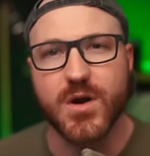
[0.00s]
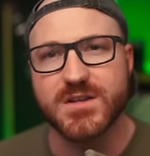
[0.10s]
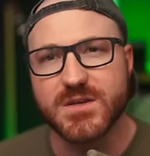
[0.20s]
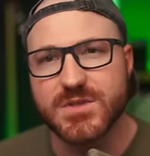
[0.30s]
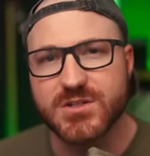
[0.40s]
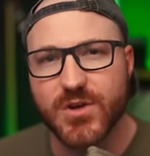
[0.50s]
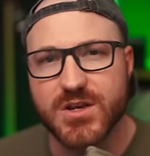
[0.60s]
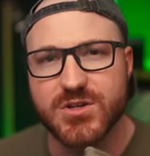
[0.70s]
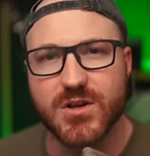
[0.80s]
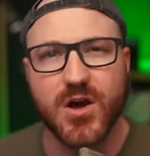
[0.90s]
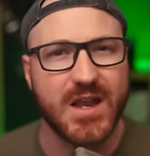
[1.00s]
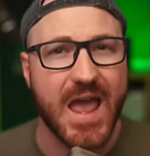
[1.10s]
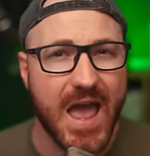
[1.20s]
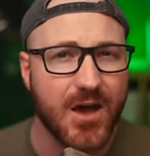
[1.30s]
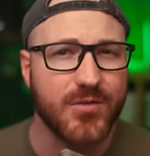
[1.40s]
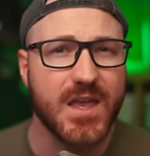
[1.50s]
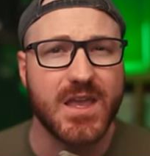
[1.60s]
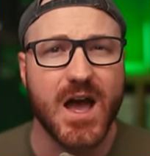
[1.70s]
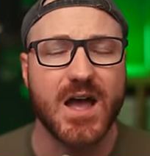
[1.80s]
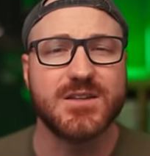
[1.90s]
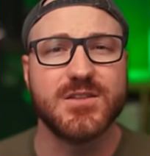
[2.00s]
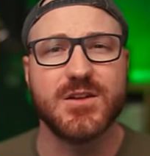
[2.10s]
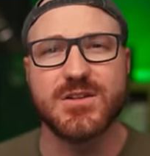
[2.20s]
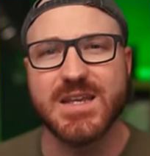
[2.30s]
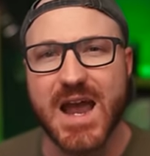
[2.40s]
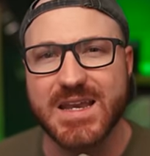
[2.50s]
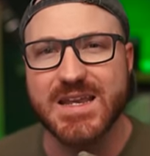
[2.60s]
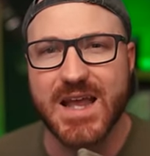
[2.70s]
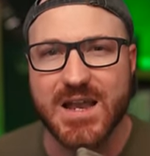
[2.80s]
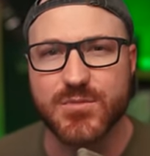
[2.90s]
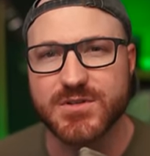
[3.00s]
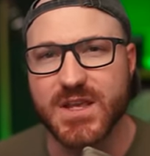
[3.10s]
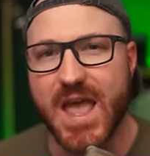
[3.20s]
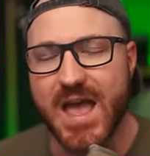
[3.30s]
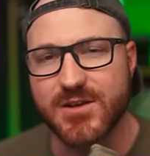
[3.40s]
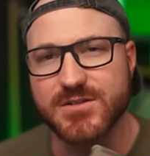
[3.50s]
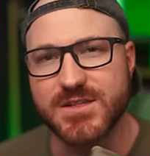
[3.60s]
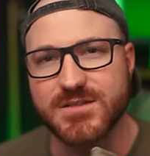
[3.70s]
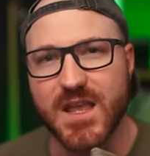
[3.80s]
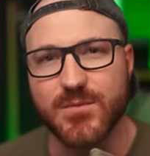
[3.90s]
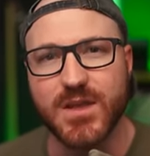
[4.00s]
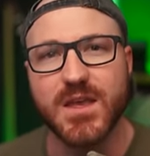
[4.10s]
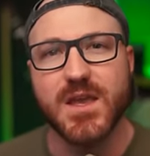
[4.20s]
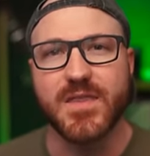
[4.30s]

or a demonstration on how they got to their 99% accuracy statement.